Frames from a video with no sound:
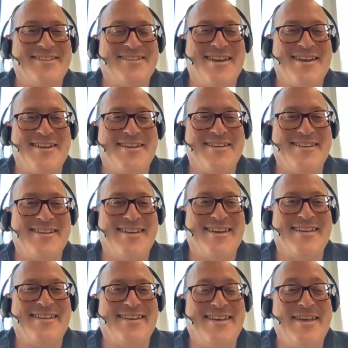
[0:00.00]
It's kind of,
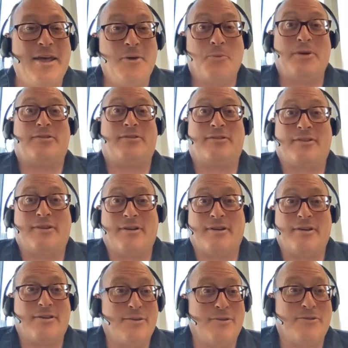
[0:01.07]
which is a
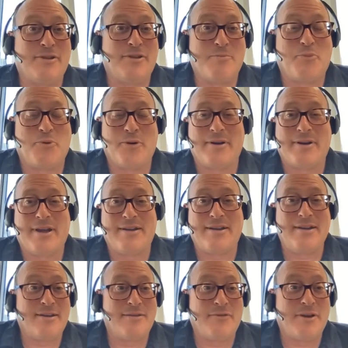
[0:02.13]
hugely important
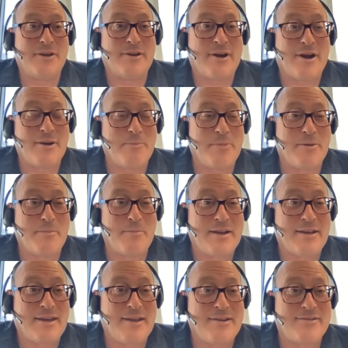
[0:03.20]
idea if you're a heartburn
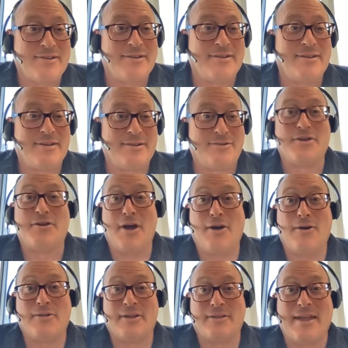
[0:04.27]
medication, to
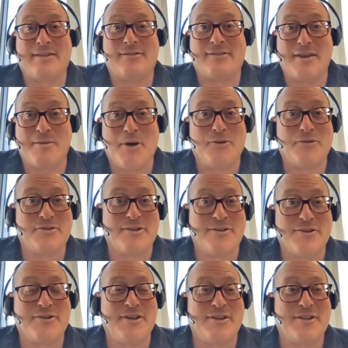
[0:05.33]
know that that's the emotion
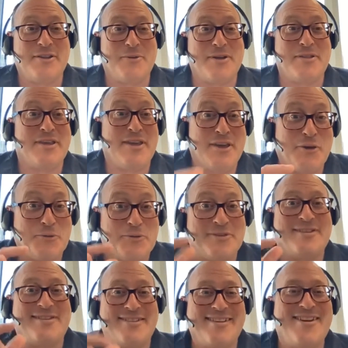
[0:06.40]
you're dealing with, guilt
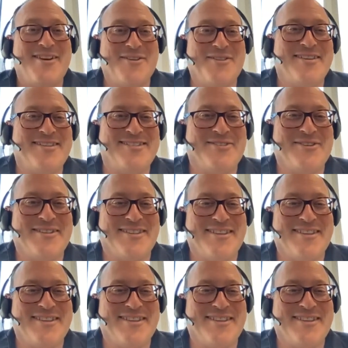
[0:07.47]
and, this sort of